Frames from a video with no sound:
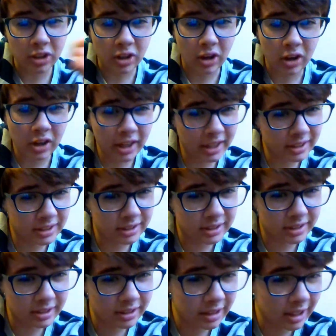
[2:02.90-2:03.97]

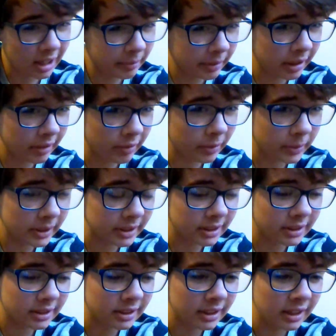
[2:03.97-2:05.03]
August, I believe it
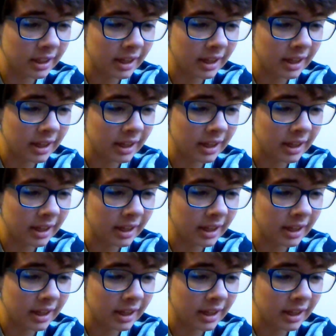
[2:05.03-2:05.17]
was,